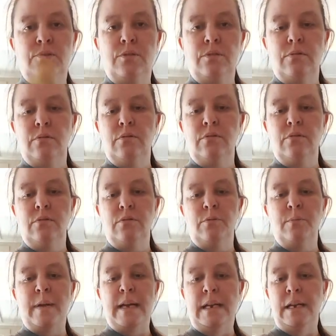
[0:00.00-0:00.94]
They're
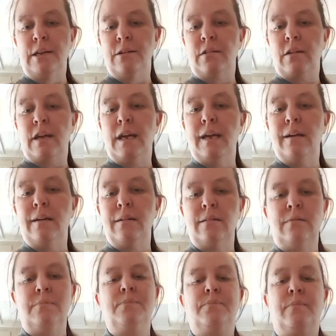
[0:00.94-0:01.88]
made here in
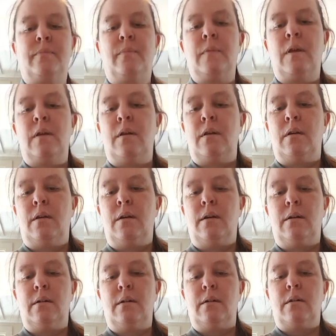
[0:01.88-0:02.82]
Canada.
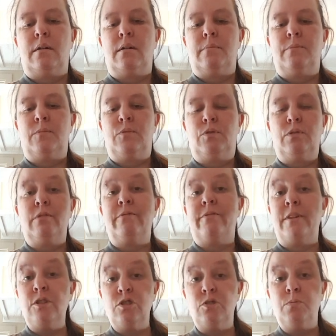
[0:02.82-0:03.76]
They're a
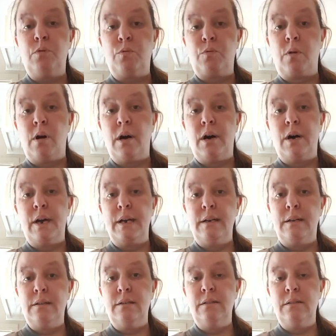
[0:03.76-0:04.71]
vegetable rawhide.